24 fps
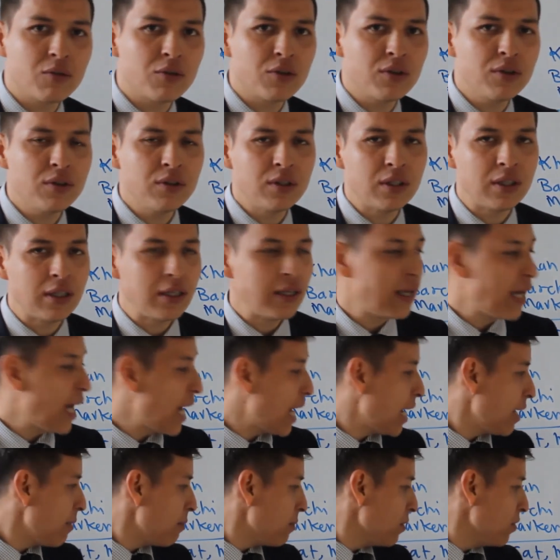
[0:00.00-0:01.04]
or
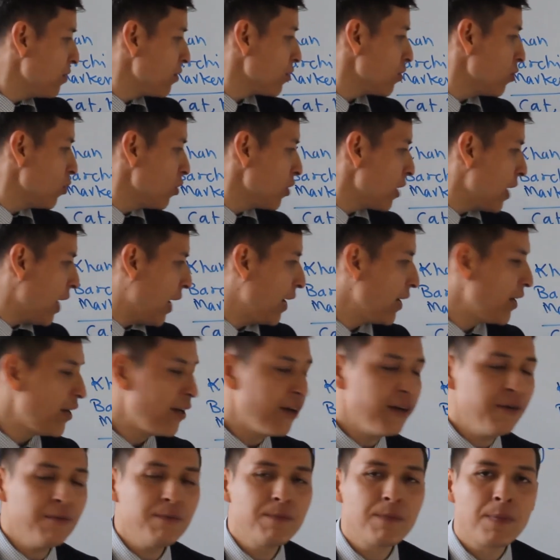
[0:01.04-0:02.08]
animals or
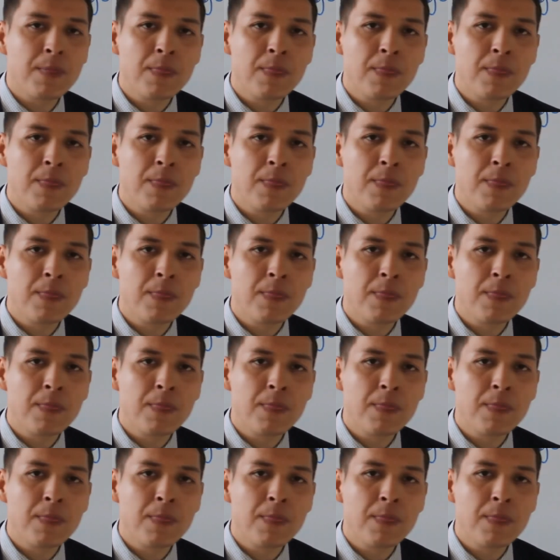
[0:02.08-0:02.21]
idea.